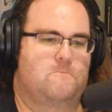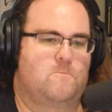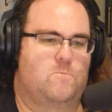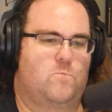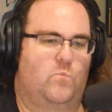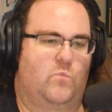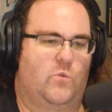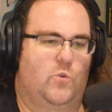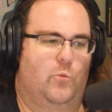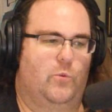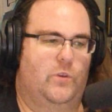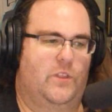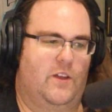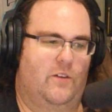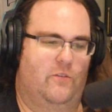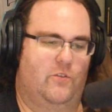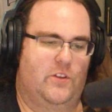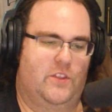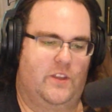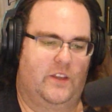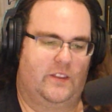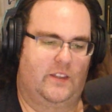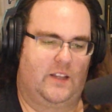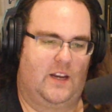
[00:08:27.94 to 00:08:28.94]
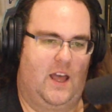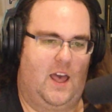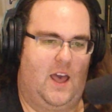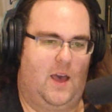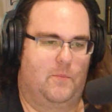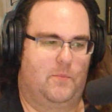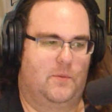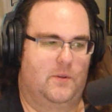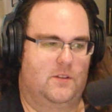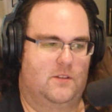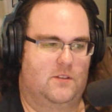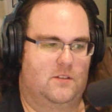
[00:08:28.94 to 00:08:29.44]
with everything that
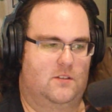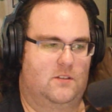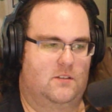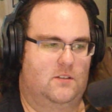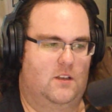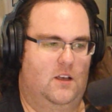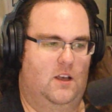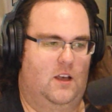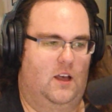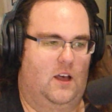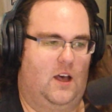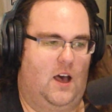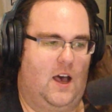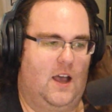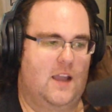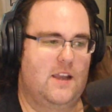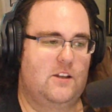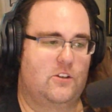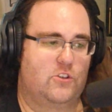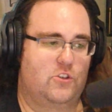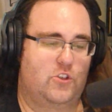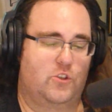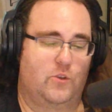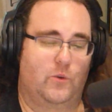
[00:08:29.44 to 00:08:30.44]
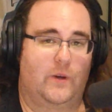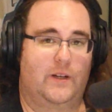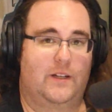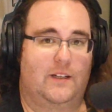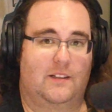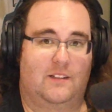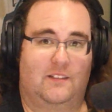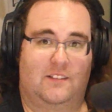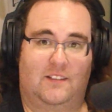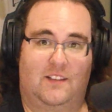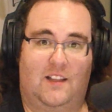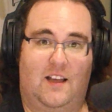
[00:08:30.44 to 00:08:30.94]
happens. I enjoyed it
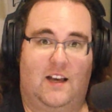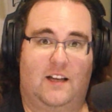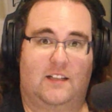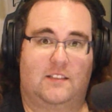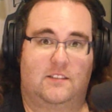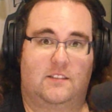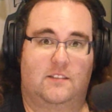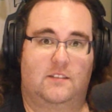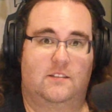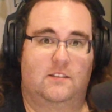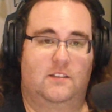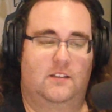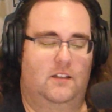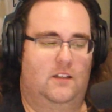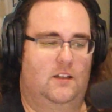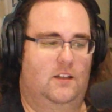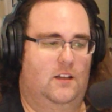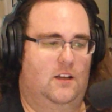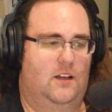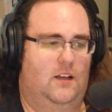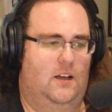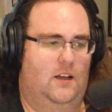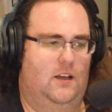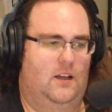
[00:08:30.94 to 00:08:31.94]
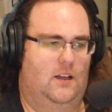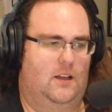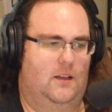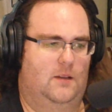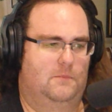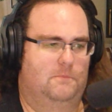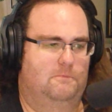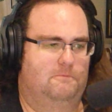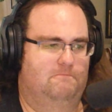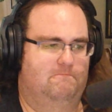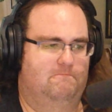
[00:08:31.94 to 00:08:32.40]
a lot. And